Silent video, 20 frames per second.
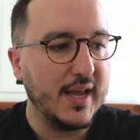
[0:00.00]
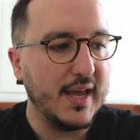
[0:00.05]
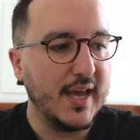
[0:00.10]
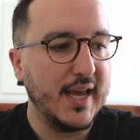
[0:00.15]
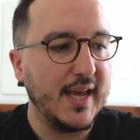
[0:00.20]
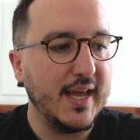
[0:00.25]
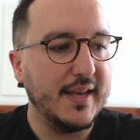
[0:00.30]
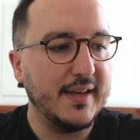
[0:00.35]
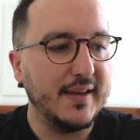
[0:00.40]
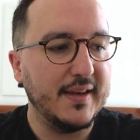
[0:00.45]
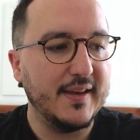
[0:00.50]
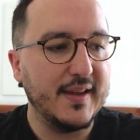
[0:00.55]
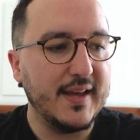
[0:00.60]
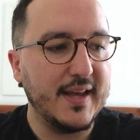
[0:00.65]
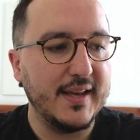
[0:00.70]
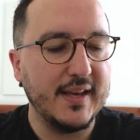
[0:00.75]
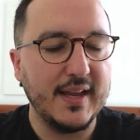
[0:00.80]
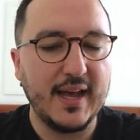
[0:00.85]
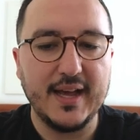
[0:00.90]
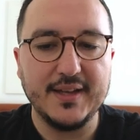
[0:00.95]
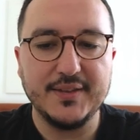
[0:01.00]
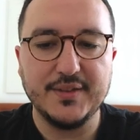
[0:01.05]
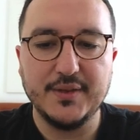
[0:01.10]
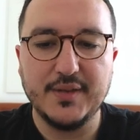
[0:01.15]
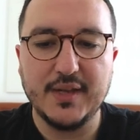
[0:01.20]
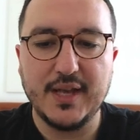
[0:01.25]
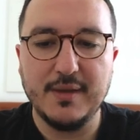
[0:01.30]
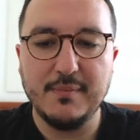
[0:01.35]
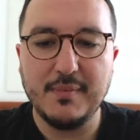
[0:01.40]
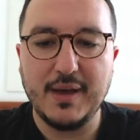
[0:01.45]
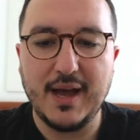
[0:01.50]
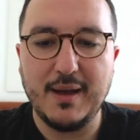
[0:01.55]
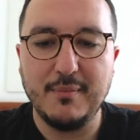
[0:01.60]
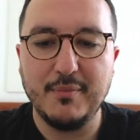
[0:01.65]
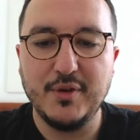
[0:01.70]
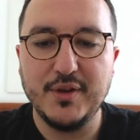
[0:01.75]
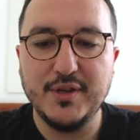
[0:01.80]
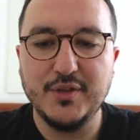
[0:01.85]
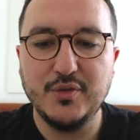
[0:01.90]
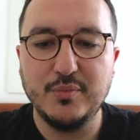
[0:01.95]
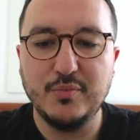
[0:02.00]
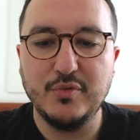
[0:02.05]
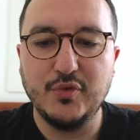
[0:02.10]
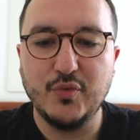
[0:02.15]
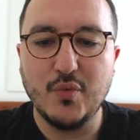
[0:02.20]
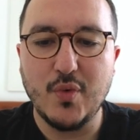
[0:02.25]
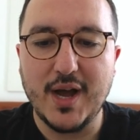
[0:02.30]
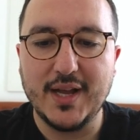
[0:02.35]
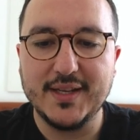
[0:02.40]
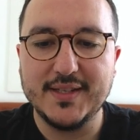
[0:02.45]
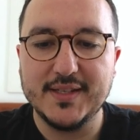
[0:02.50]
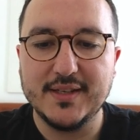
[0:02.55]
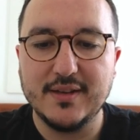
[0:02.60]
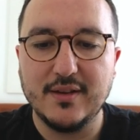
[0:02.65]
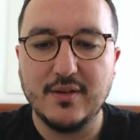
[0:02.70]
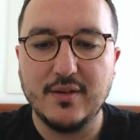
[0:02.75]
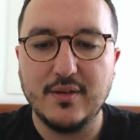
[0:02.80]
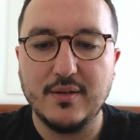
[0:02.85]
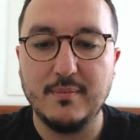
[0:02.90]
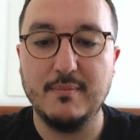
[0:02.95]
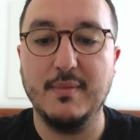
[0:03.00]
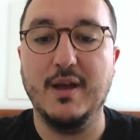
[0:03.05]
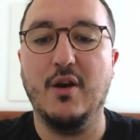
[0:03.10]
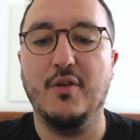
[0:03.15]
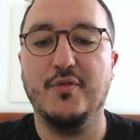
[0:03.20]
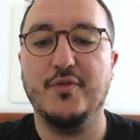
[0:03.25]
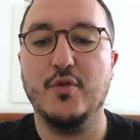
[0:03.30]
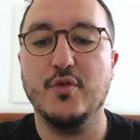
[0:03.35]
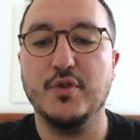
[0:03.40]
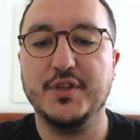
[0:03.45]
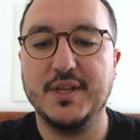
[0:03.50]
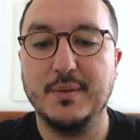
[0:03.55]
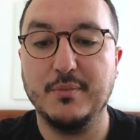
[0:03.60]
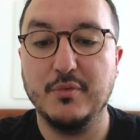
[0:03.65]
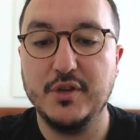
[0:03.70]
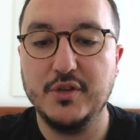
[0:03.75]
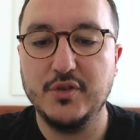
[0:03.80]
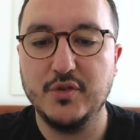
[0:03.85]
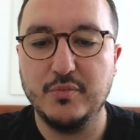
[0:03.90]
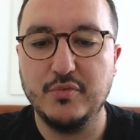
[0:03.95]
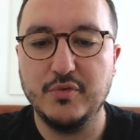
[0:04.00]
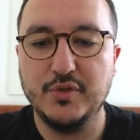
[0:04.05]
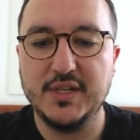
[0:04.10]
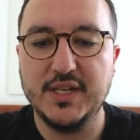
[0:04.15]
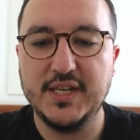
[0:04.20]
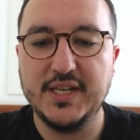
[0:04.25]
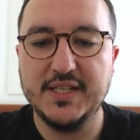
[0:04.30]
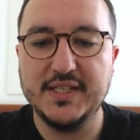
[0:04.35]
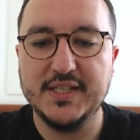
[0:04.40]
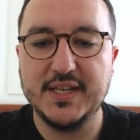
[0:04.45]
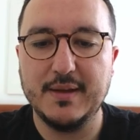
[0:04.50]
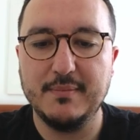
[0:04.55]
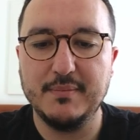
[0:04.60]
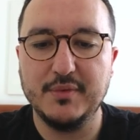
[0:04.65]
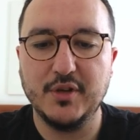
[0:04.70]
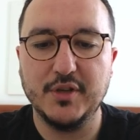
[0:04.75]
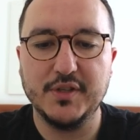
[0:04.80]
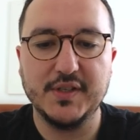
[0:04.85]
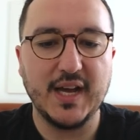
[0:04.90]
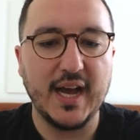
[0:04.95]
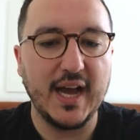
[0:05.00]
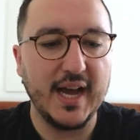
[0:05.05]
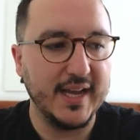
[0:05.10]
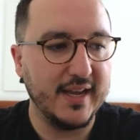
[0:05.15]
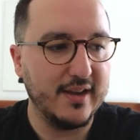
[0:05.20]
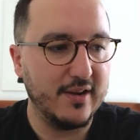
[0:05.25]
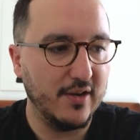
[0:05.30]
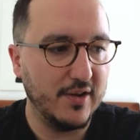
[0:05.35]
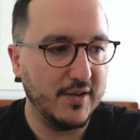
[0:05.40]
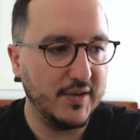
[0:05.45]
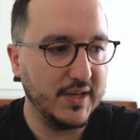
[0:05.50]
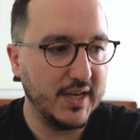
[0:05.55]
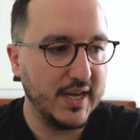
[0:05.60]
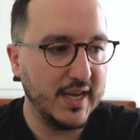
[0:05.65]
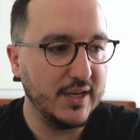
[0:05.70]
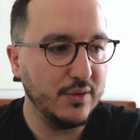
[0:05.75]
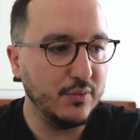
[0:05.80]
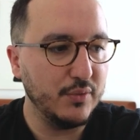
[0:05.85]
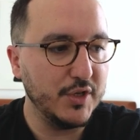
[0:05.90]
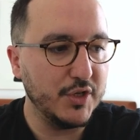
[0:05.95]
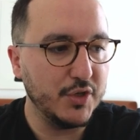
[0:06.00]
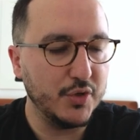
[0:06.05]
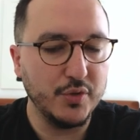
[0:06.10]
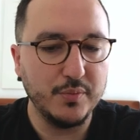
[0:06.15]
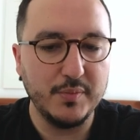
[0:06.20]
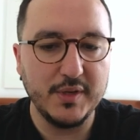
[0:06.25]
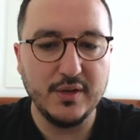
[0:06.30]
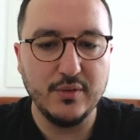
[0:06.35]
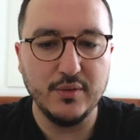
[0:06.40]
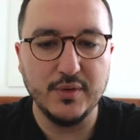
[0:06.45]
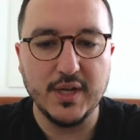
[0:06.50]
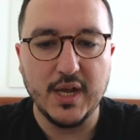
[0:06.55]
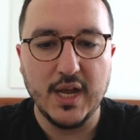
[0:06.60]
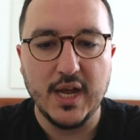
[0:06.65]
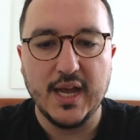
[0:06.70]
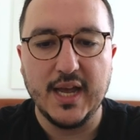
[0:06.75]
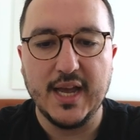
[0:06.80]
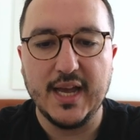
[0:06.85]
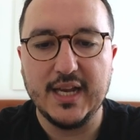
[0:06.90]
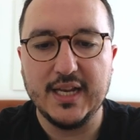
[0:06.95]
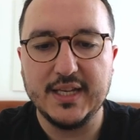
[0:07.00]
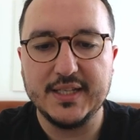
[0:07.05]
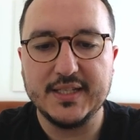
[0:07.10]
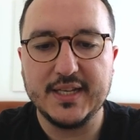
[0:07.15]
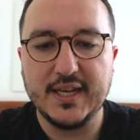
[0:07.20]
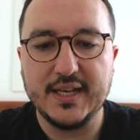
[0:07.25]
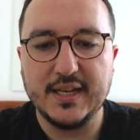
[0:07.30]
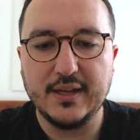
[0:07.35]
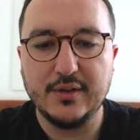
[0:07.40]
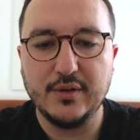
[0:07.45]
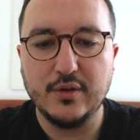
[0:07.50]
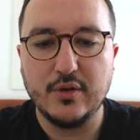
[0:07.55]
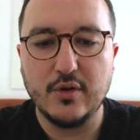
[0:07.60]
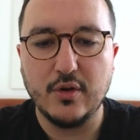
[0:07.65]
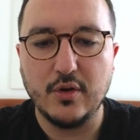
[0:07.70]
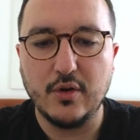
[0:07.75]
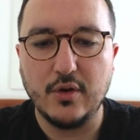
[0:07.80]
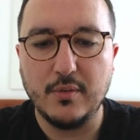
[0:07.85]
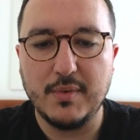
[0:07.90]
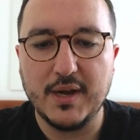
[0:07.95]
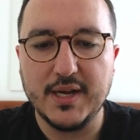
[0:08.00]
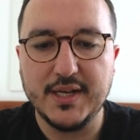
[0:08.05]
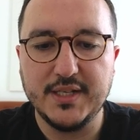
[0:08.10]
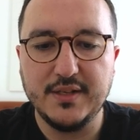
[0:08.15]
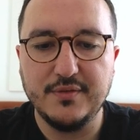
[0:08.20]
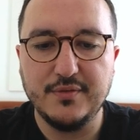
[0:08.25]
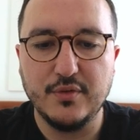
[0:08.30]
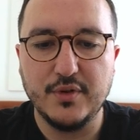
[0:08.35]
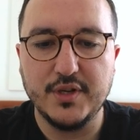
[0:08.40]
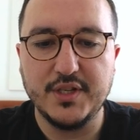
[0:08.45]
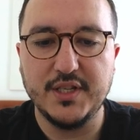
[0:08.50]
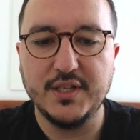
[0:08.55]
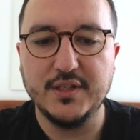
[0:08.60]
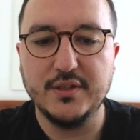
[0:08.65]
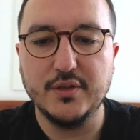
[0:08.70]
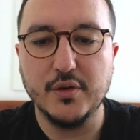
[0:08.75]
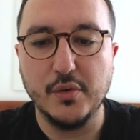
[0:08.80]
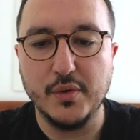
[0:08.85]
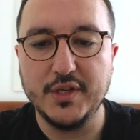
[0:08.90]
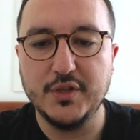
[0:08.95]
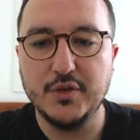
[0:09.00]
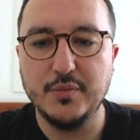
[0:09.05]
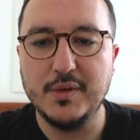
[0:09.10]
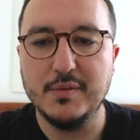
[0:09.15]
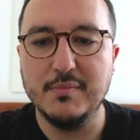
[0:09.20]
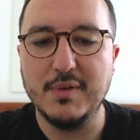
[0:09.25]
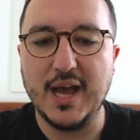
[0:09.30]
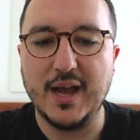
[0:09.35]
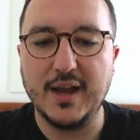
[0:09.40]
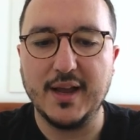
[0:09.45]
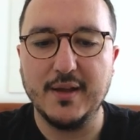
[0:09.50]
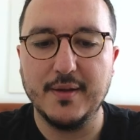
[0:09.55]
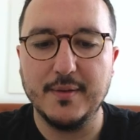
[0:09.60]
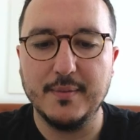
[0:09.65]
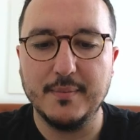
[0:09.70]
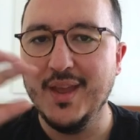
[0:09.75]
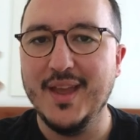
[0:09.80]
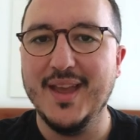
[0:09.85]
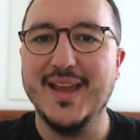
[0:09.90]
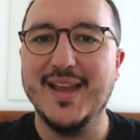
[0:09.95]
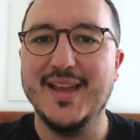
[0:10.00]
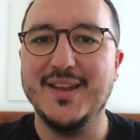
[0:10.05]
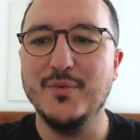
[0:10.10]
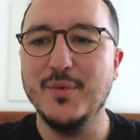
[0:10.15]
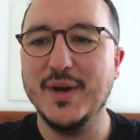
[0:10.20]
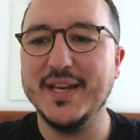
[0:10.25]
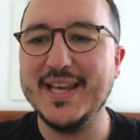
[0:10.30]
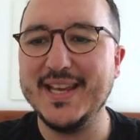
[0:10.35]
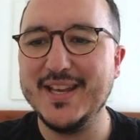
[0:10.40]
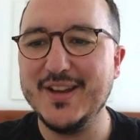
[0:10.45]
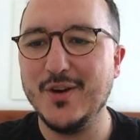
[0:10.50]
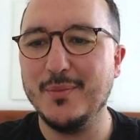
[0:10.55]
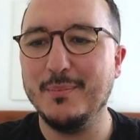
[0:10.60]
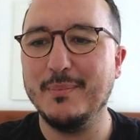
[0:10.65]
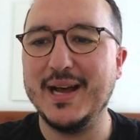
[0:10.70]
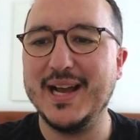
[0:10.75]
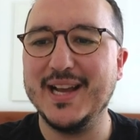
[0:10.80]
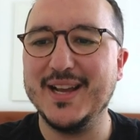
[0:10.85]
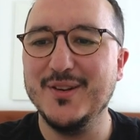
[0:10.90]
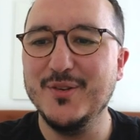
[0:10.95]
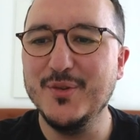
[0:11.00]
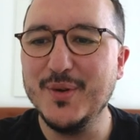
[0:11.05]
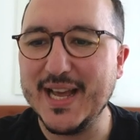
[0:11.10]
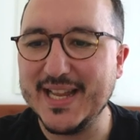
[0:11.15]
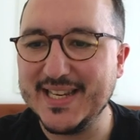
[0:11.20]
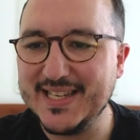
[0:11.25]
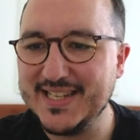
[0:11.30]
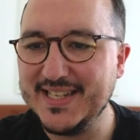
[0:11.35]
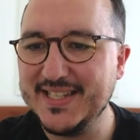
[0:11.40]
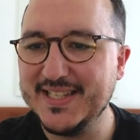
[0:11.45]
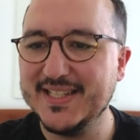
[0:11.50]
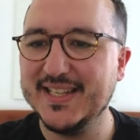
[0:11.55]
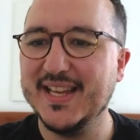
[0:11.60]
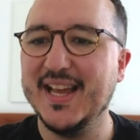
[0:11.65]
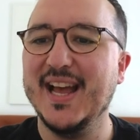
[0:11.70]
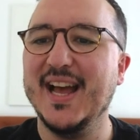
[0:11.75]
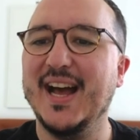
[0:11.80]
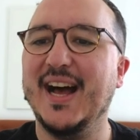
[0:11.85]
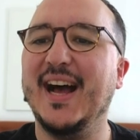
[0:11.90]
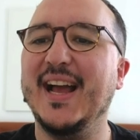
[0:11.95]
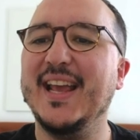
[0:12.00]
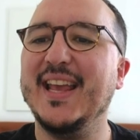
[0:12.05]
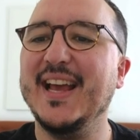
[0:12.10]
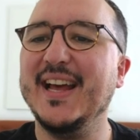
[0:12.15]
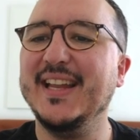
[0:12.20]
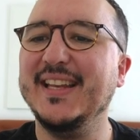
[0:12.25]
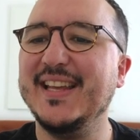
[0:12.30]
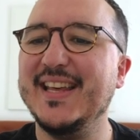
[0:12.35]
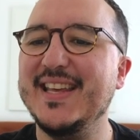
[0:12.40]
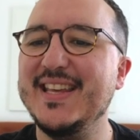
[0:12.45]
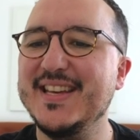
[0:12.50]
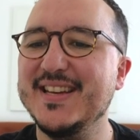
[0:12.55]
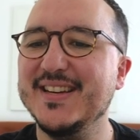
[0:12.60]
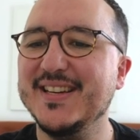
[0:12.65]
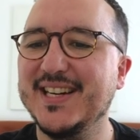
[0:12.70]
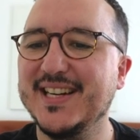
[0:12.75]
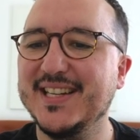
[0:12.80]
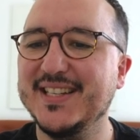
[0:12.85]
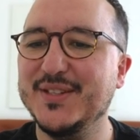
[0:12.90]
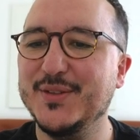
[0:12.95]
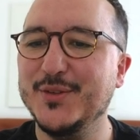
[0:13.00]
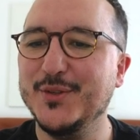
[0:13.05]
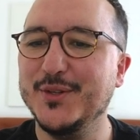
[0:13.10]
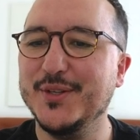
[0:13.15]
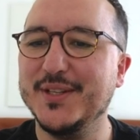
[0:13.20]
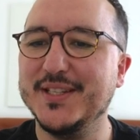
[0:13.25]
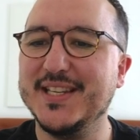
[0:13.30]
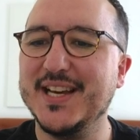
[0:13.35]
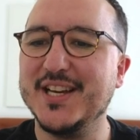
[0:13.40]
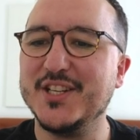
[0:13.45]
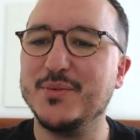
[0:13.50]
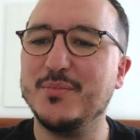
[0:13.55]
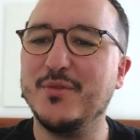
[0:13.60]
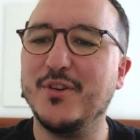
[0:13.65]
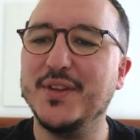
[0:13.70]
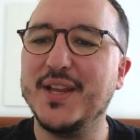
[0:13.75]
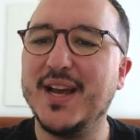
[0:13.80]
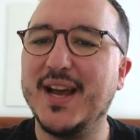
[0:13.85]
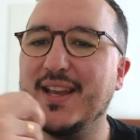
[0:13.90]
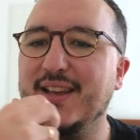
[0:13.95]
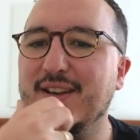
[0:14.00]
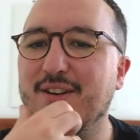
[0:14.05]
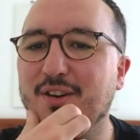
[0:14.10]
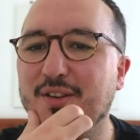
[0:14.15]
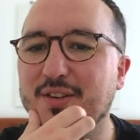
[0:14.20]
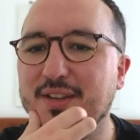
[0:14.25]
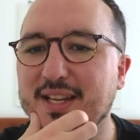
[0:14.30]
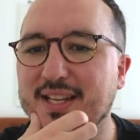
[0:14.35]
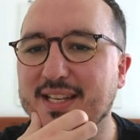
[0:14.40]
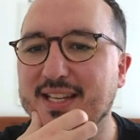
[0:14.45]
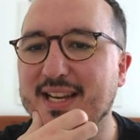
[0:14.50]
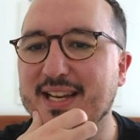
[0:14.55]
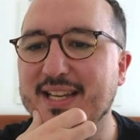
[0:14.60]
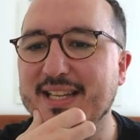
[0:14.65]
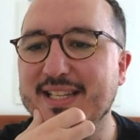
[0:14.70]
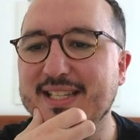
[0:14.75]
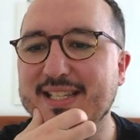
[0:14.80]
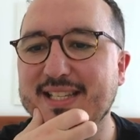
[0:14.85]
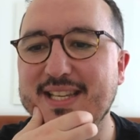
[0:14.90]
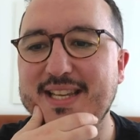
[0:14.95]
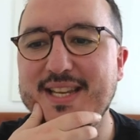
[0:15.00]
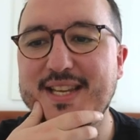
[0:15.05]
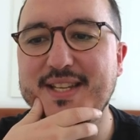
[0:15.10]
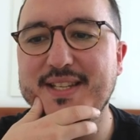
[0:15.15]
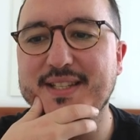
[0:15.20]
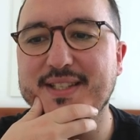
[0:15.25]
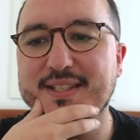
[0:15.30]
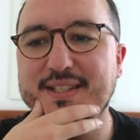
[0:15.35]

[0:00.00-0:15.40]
And then as a name, I'm going to put what? But of course, I'm going to put item.icon and we should be good. And let's say that the color by default is going to be black. And when I come back, look at this, I got here the dashboard icon that is